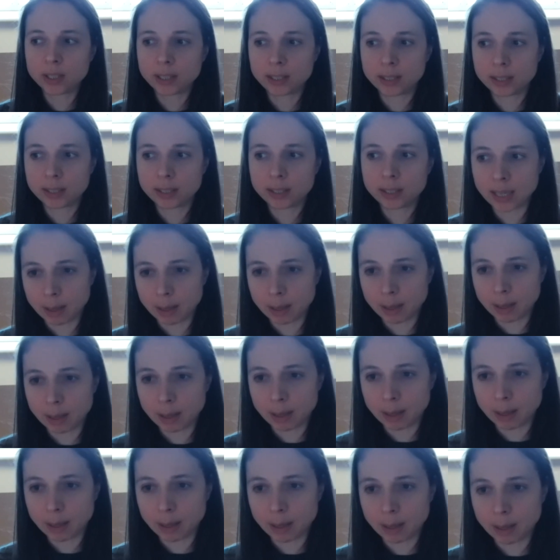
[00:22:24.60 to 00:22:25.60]
sort of
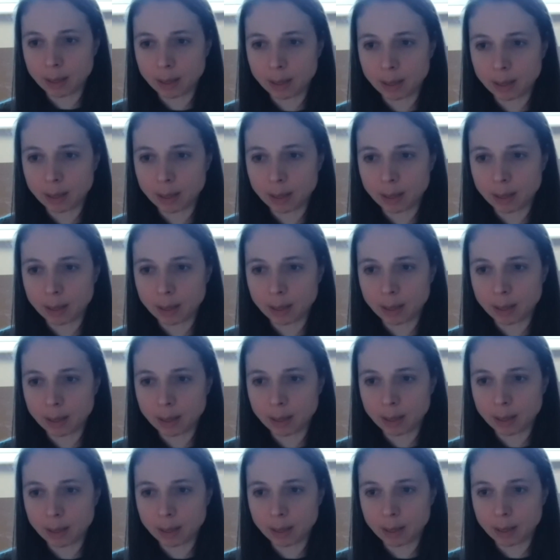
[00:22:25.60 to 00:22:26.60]
systemic
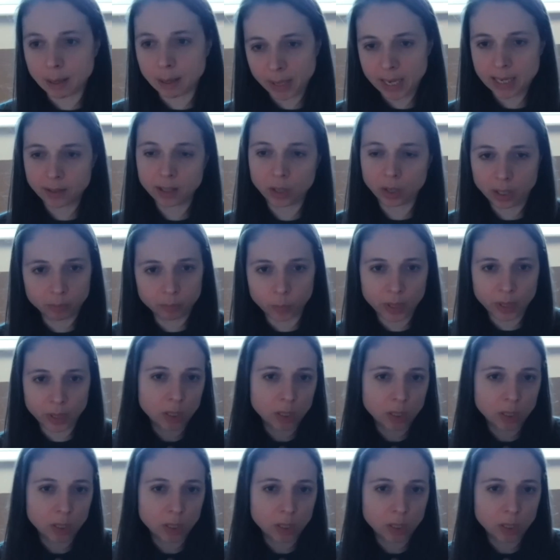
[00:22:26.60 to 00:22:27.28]
piece,